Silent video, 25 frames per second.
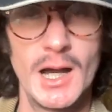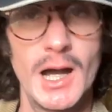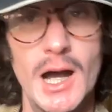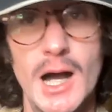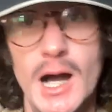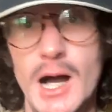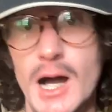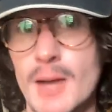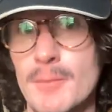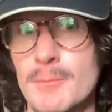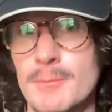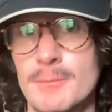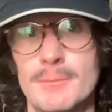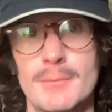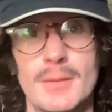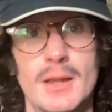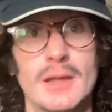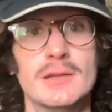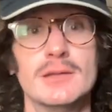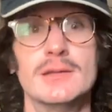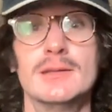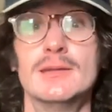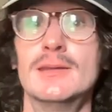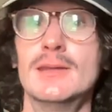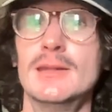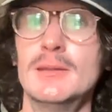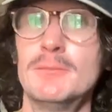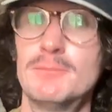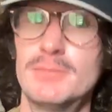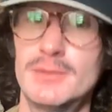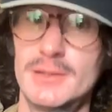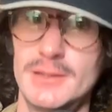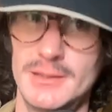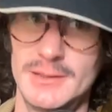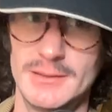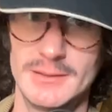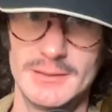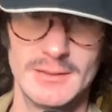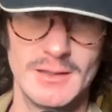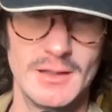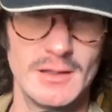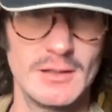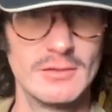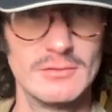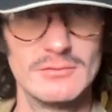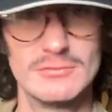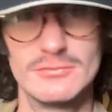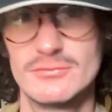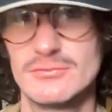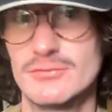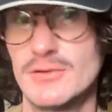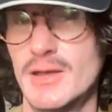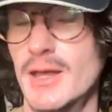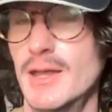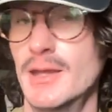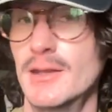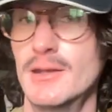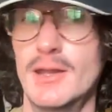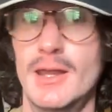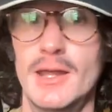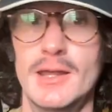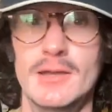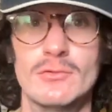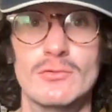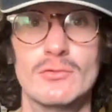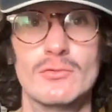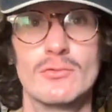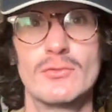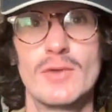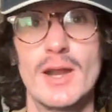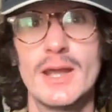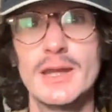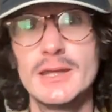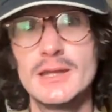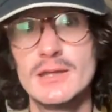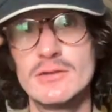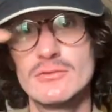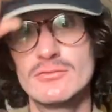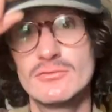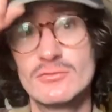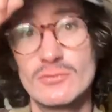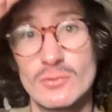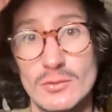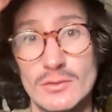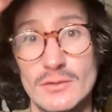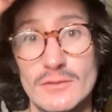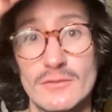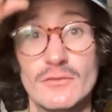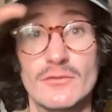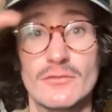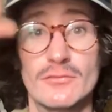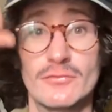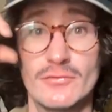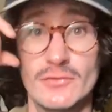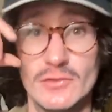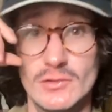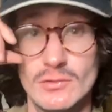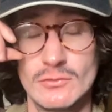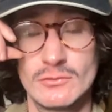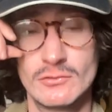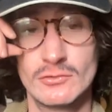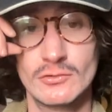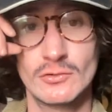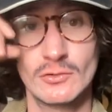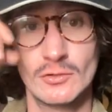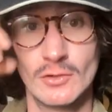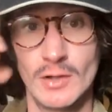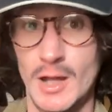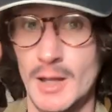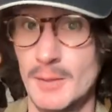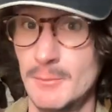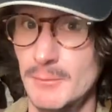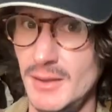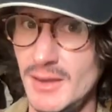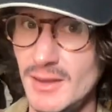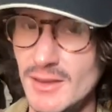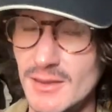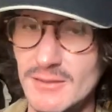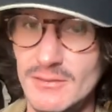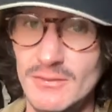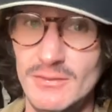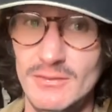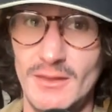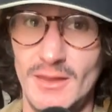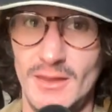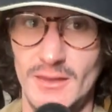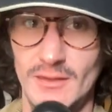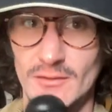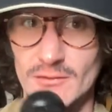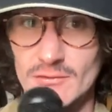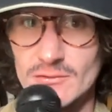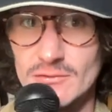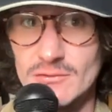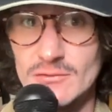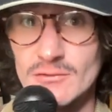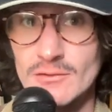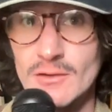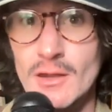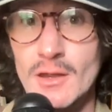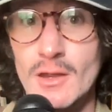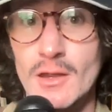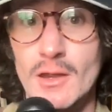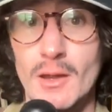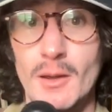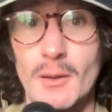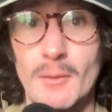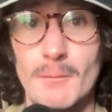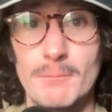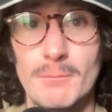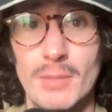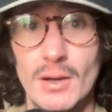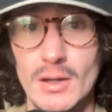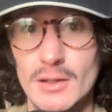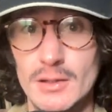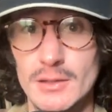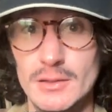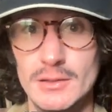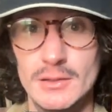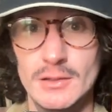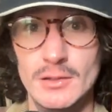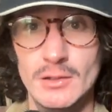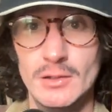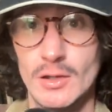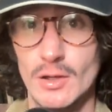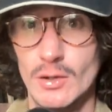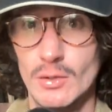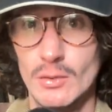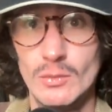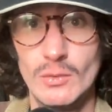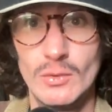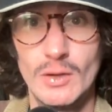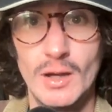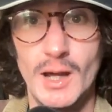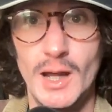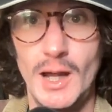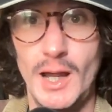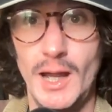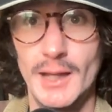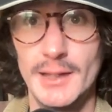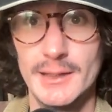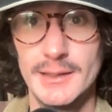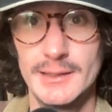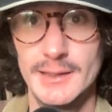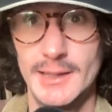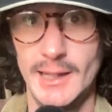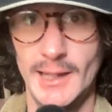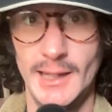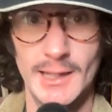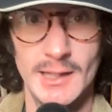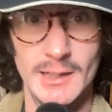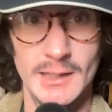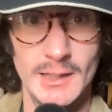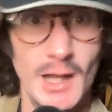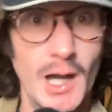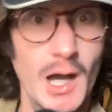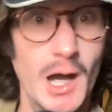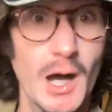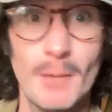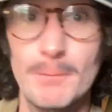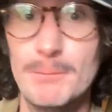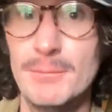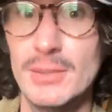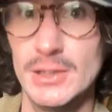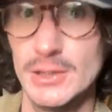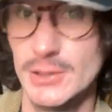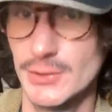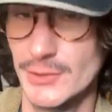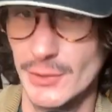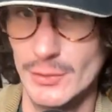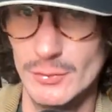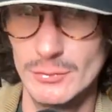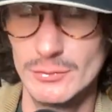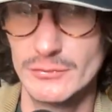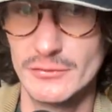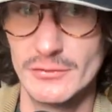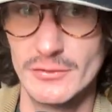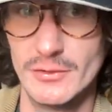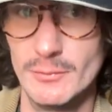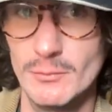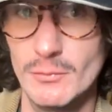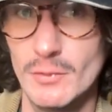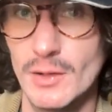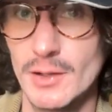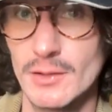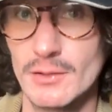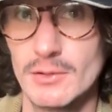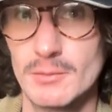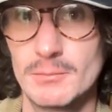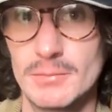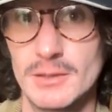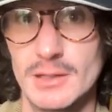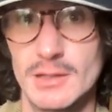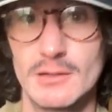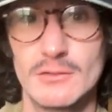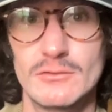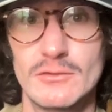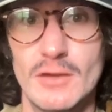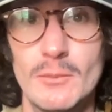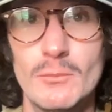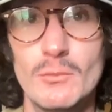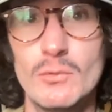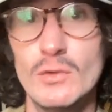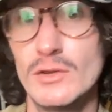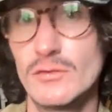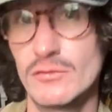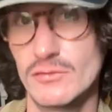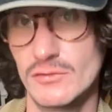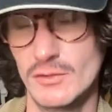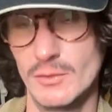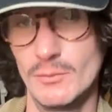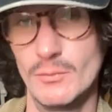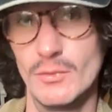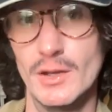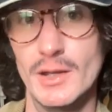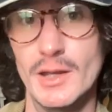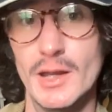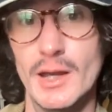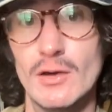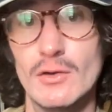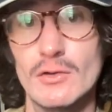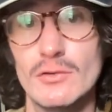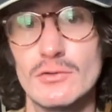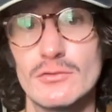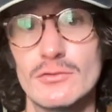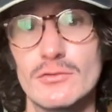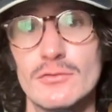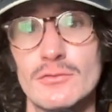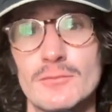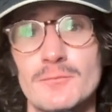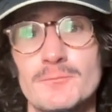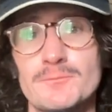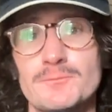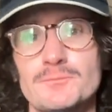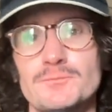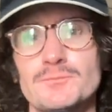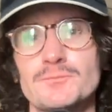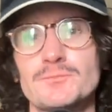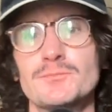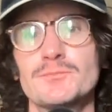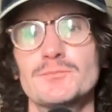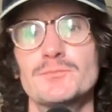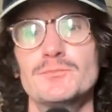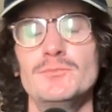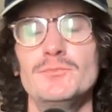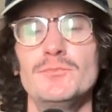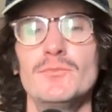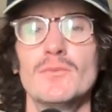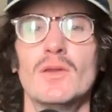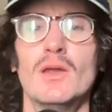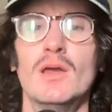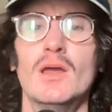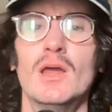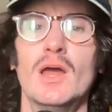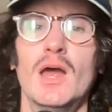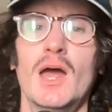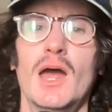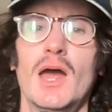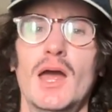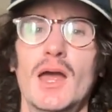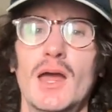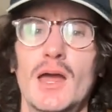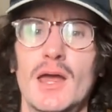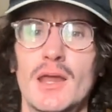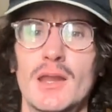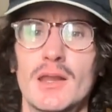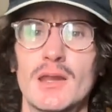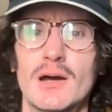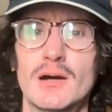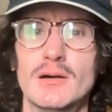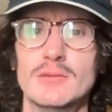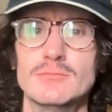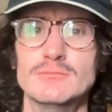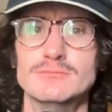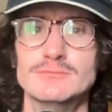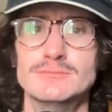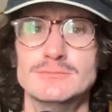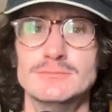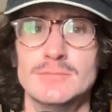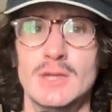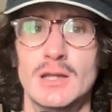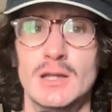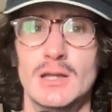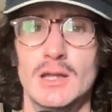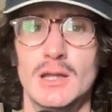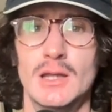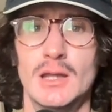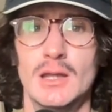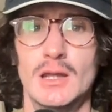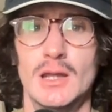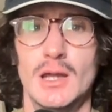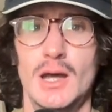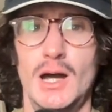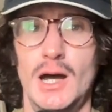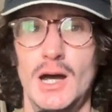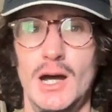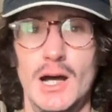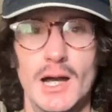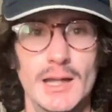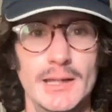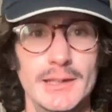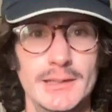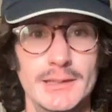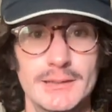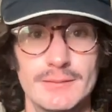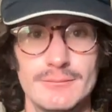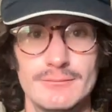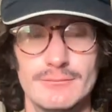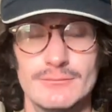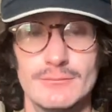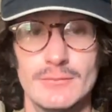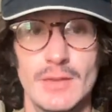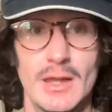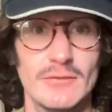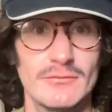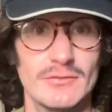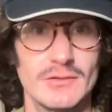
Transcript: I'm deeply in love and ready for the future. I'm in this. But, I can't up and go somewhere because I'm with someone else. And I have